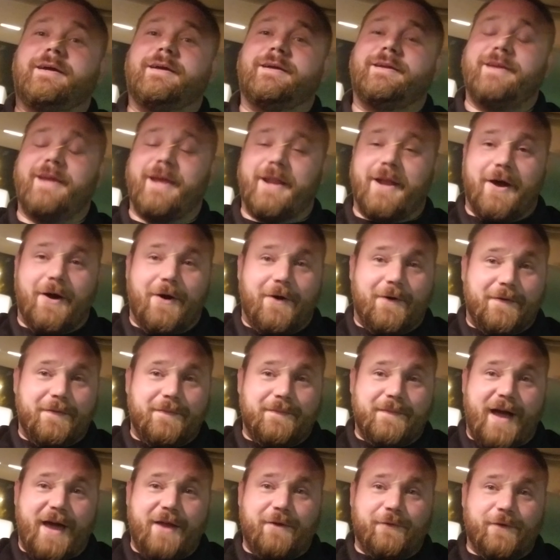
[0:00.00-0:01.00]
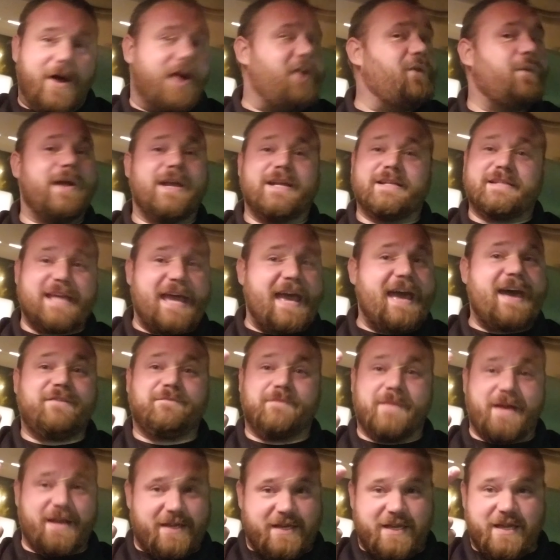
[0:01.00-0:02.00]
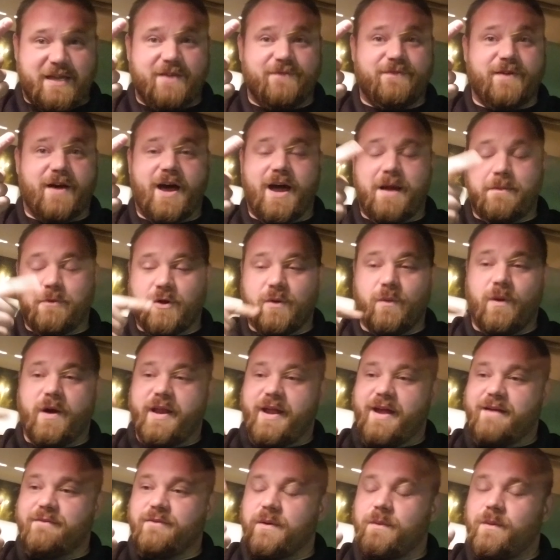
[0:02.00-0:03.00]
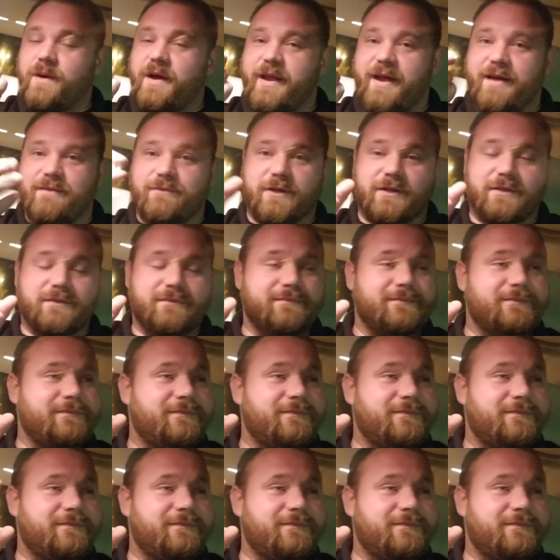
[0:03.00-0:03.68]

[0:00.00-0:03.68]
You know, I don't always have my key fob or whatever, whatever.